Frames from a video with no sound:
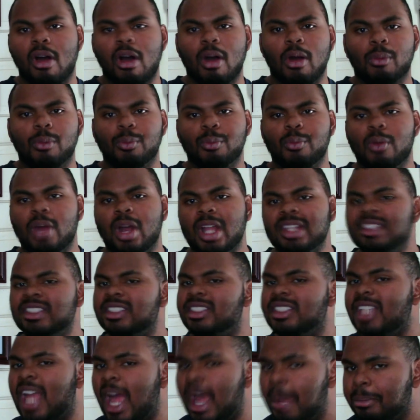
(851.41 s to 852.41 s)
on
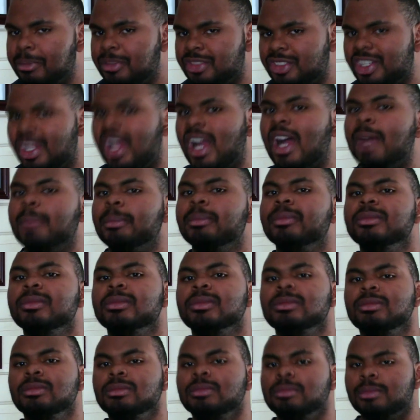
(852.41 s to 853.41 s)
website
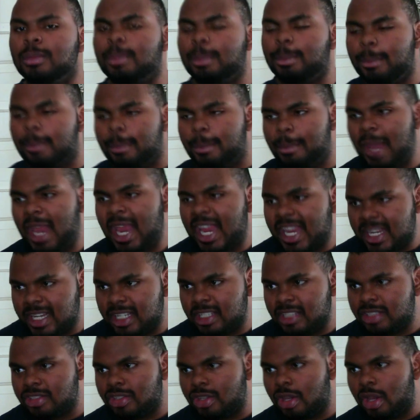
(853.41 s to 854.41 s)

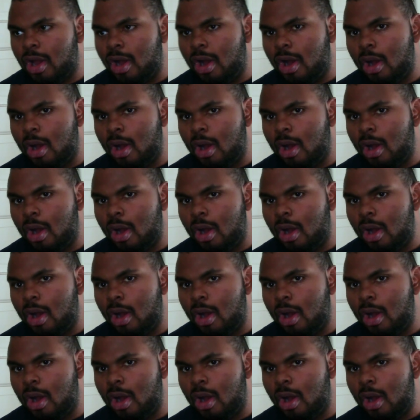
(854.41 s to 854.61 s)
page,